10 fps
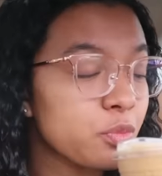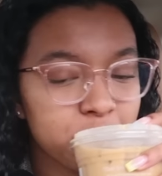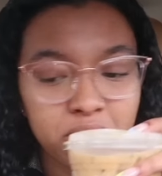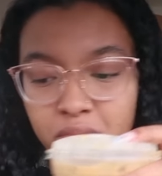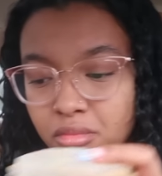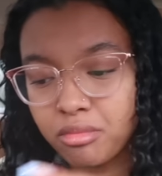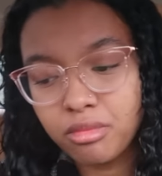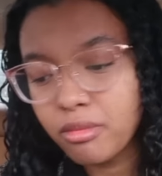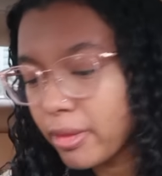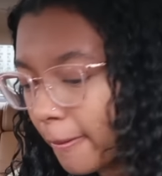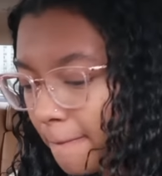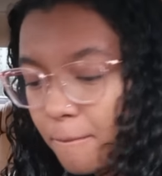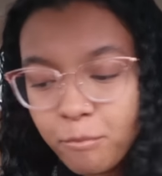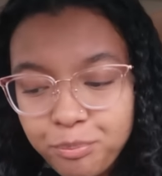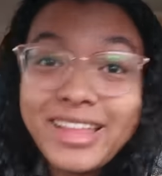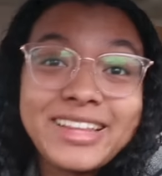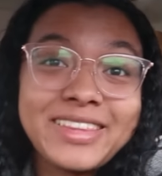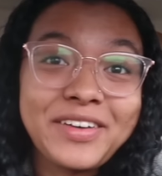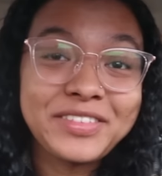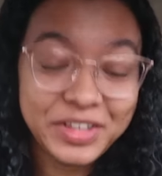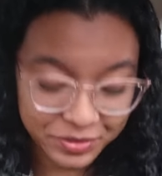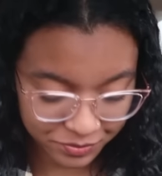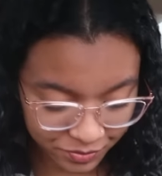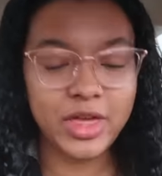Mm. Lovely.